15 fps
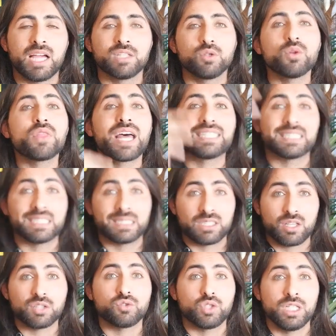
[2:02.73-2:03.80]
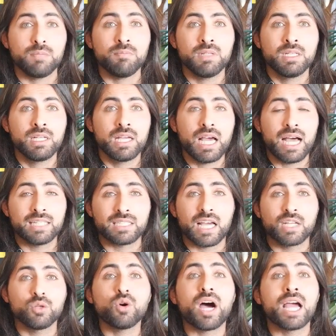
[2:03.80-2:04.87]
I know that it's the dream, mm-hmm. and I
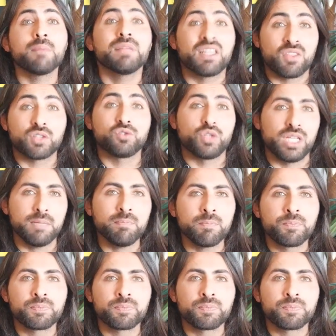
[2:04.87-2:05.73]
know I'm in the dream.